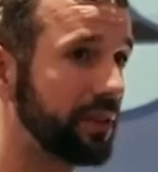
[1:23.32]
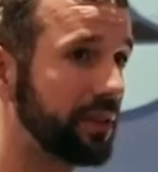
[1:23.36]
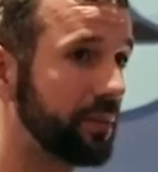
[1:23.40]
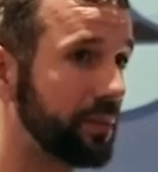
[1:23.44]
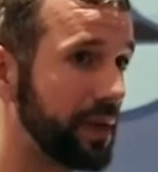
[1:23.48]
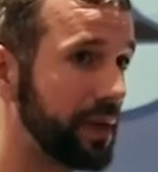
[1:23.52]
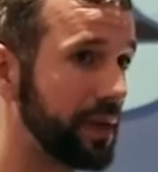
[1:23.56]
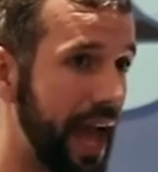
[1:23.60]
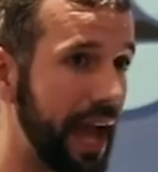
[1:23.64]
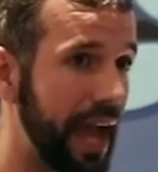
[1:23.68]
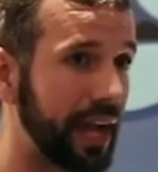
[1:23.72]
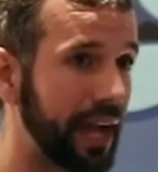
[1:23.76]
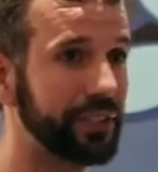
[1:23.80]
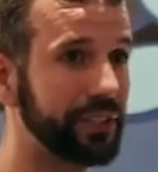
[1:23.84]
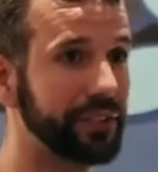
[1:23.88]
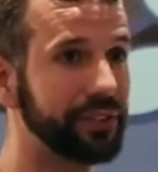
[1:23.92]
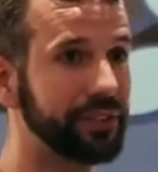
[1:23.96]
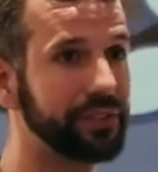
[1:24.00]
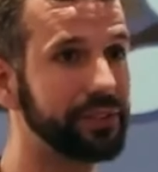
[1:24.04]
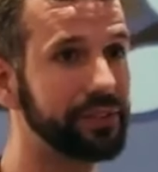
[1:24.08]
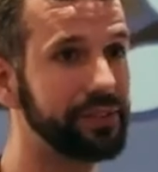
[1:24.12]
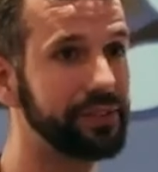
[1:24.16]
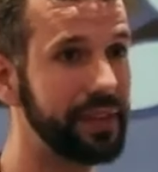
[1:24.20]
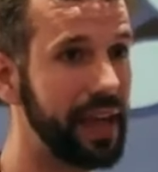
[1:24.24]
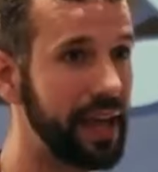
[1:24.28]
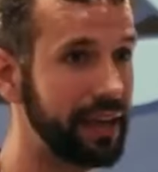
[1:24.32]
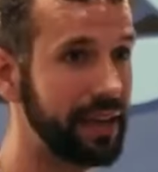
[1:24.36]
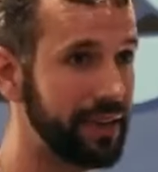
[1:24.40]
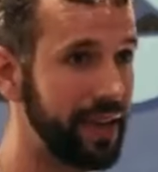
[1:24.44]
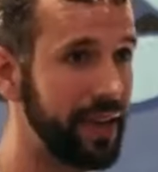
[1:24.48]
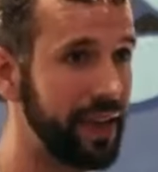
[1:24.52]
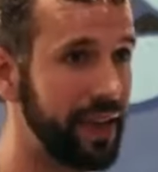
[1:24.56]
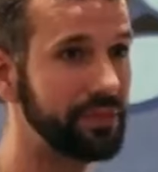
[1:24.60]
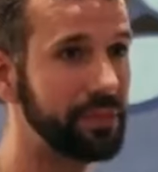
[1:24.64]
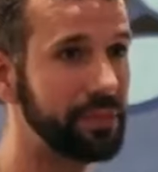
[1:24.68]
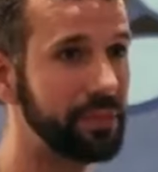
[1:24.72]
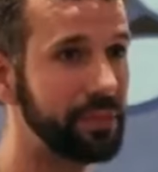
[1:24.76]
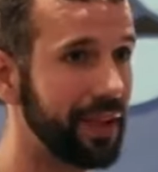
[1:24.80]
of which may surprise
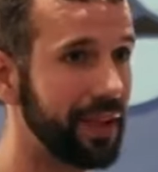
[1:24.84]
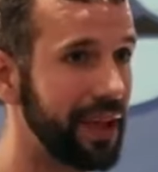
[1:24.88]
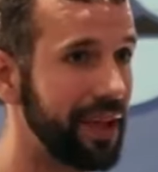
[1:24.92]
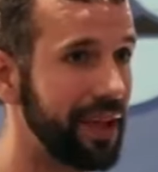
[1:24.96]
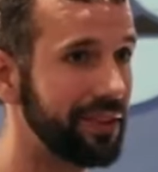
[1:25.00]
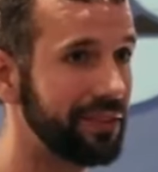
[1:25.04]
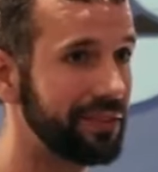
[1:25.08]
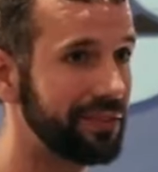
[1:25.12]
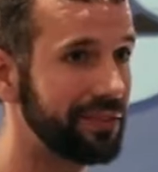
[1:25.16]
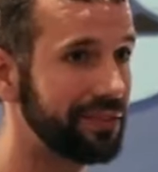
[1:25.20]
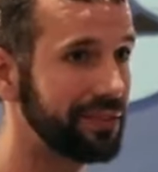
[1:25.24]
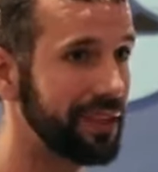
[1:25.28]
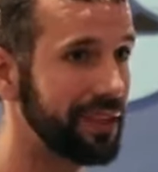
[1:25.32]
you, and suggest